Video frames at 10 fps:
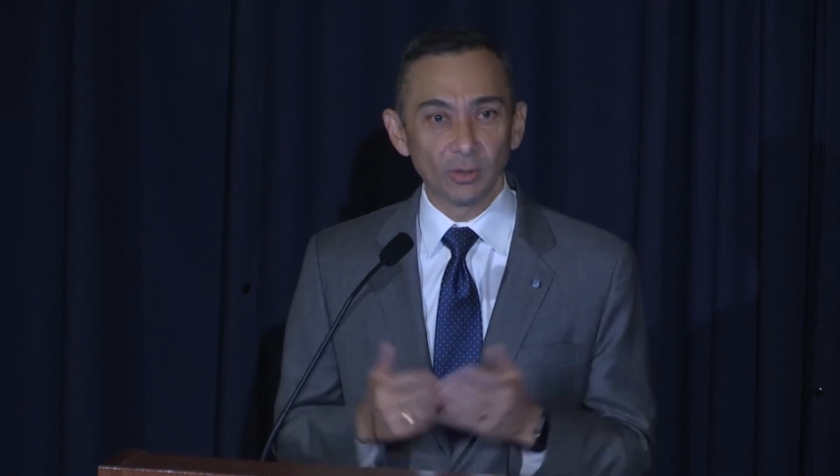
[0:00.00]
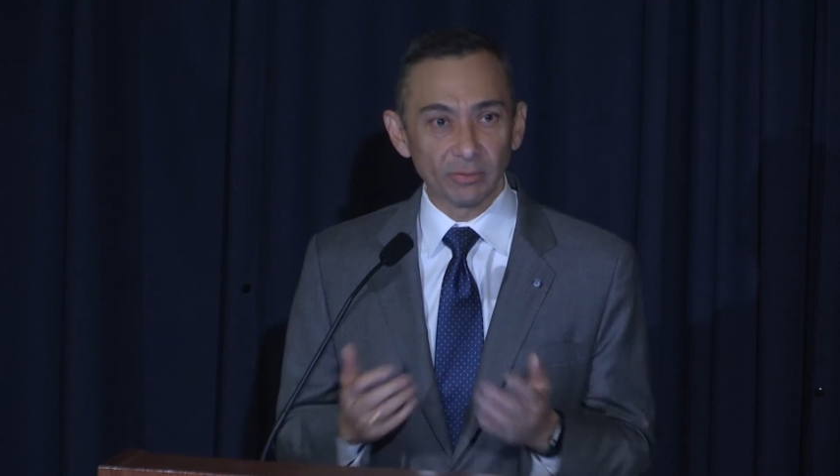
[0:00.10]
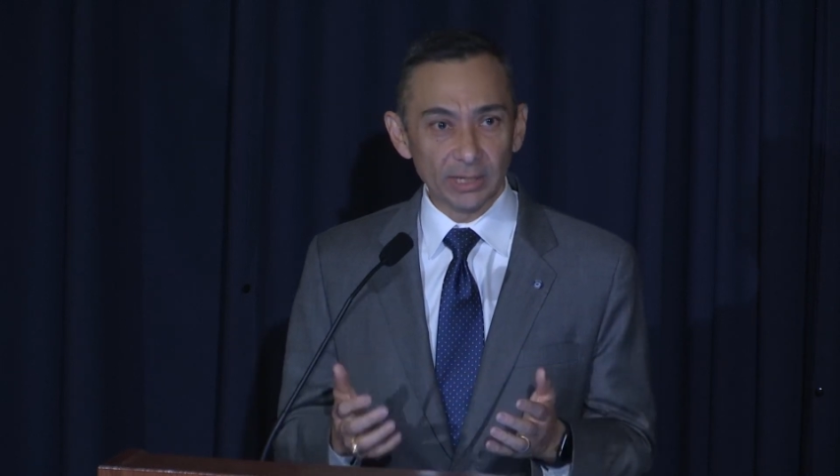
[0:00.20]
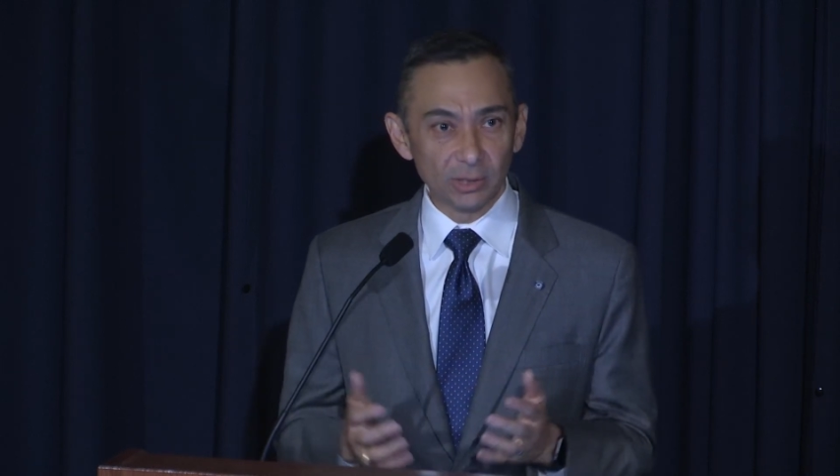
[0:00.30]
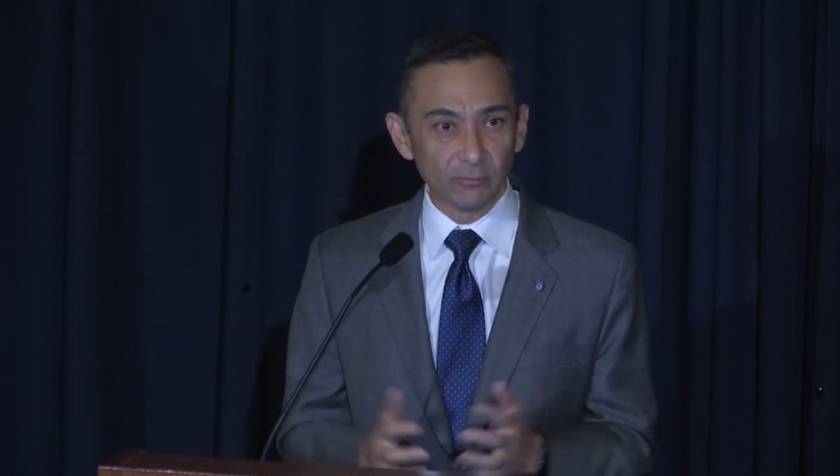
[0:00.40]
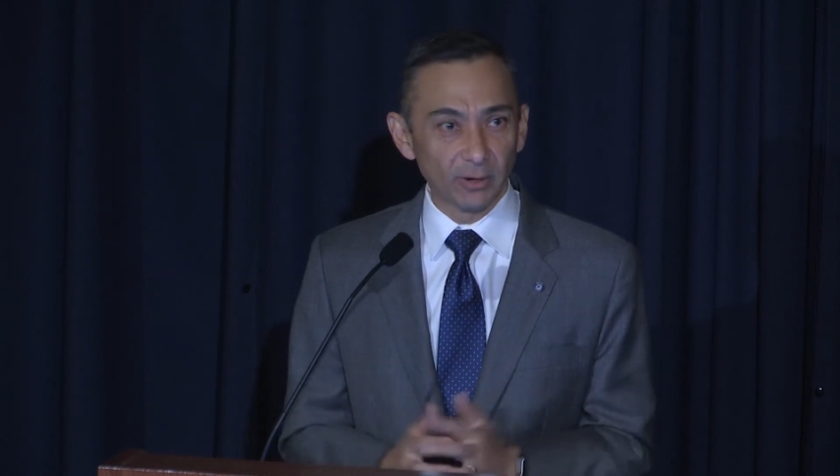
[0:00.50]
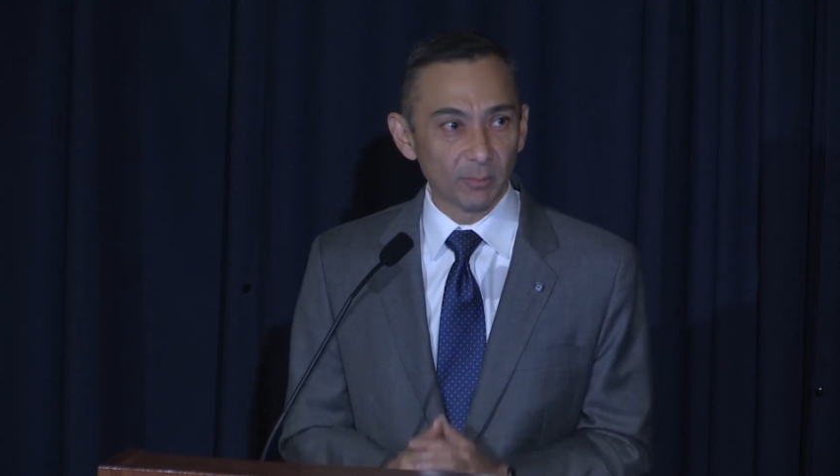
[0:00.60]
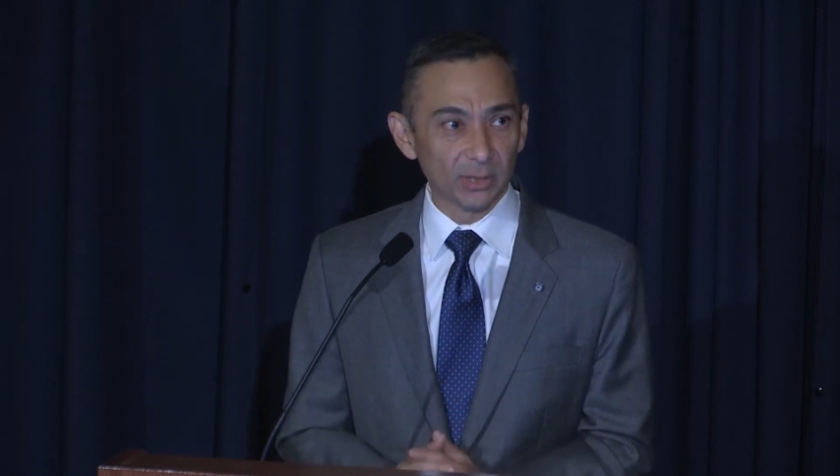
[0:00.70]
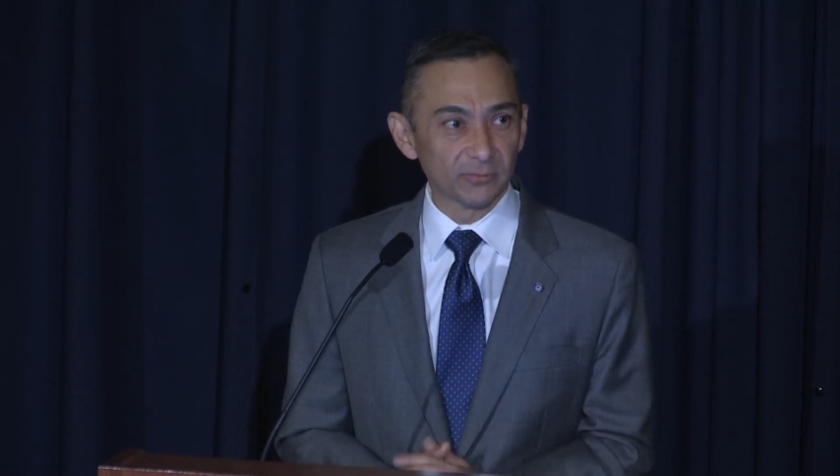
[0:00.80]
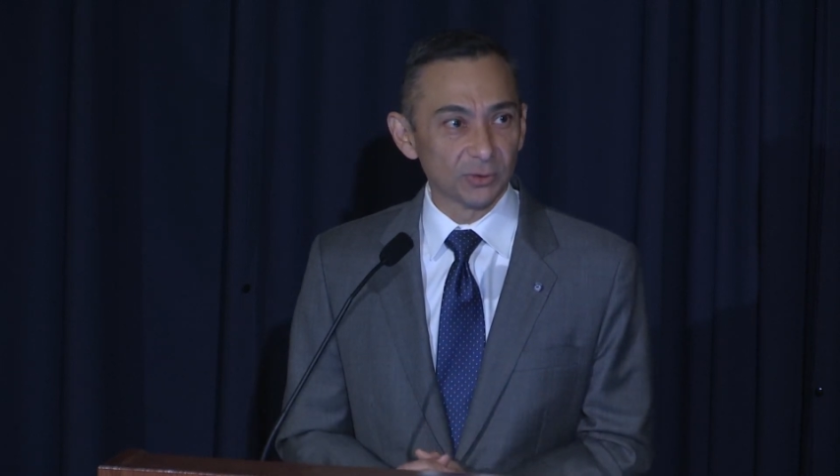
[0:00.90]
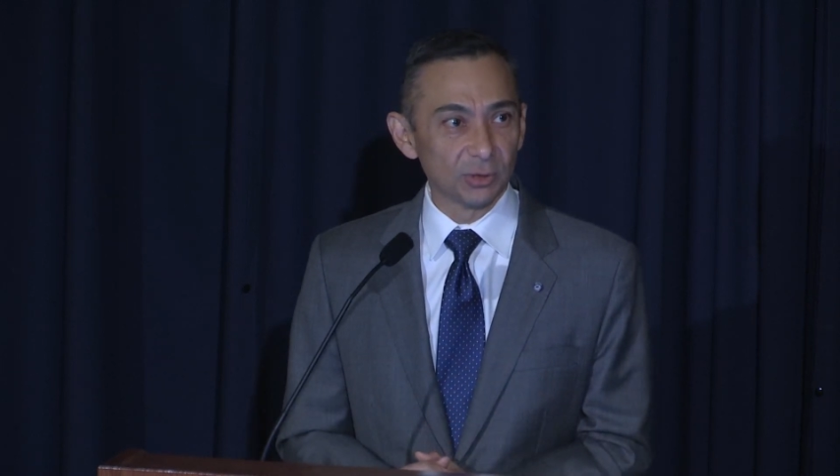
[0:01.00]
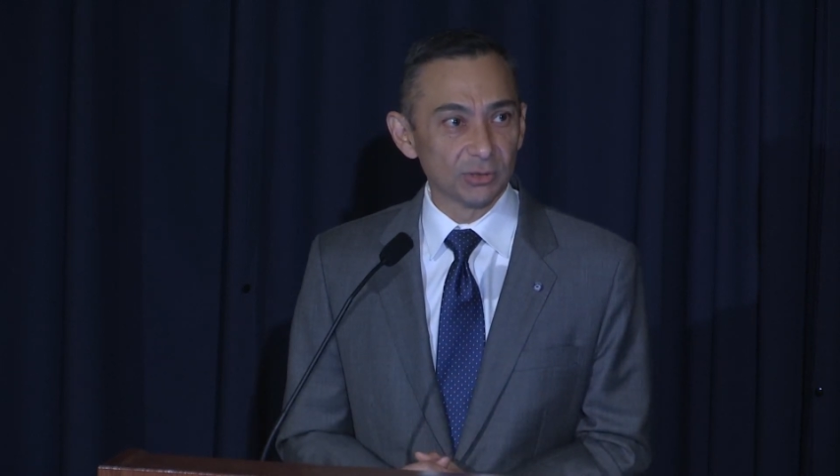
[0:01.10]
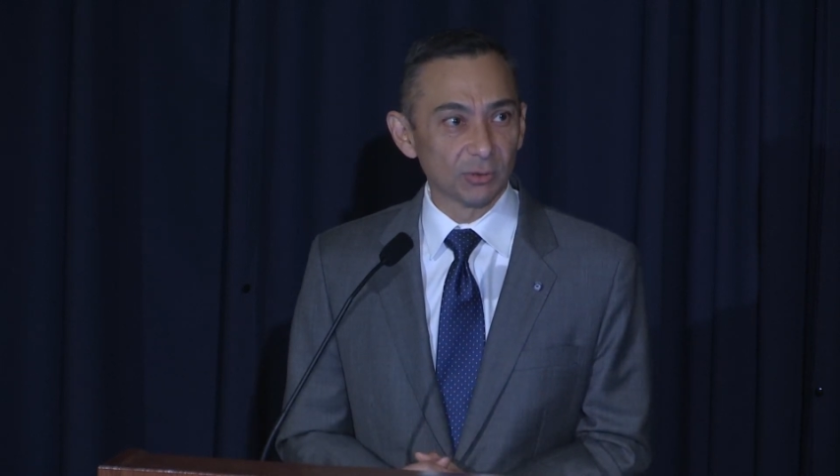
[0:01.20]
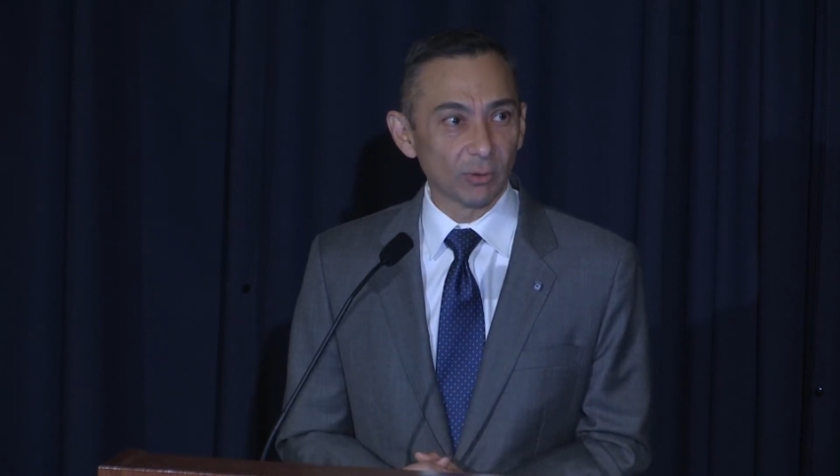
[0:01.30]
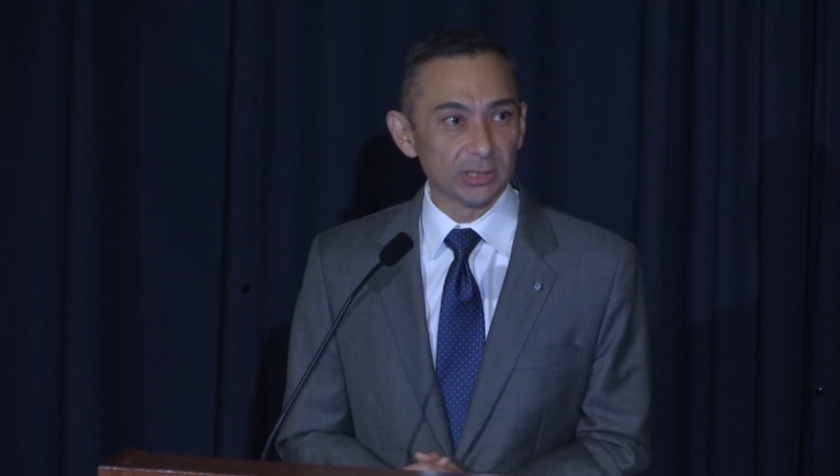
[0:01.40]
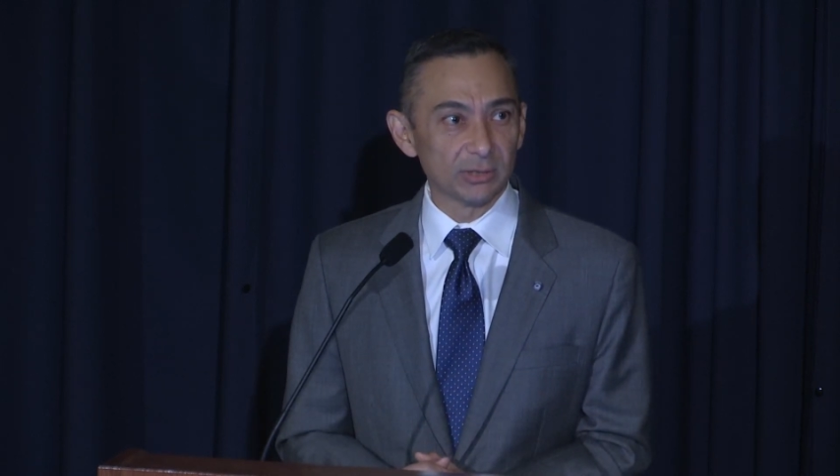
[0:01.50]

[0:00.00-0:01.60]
thank you very much for choosing Rice